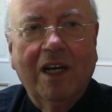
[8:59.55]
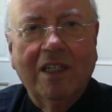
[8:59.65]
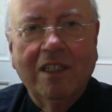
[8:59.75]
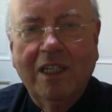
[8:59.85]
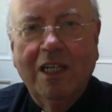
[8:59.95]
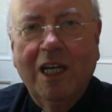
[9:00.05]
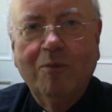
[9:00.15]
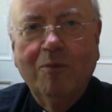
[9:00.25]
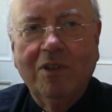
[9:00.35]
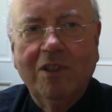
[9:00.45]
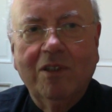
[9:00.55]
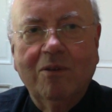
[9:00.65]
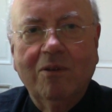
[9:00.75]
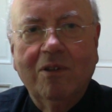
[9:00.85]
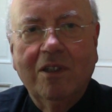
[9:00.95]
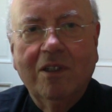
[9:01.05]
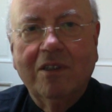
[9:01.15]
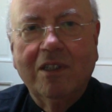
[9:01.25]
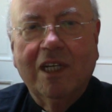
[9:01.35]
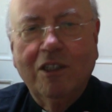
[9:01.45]
and enable you
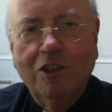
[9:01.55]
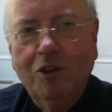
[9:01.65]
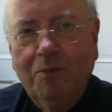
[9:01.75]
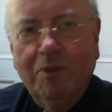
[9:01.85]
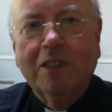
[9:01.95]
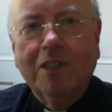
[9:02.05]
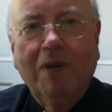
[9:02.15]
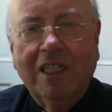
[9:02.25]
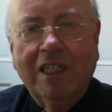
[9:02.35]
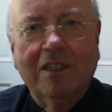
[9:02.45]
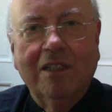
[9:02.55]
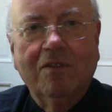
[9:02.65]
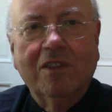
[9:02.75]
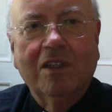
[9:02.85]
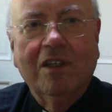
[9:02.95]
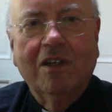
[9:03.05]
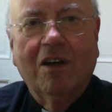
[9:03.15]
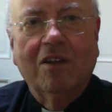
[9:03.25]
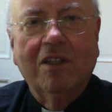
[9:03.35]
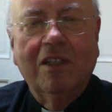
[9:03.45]
to get new perspectives on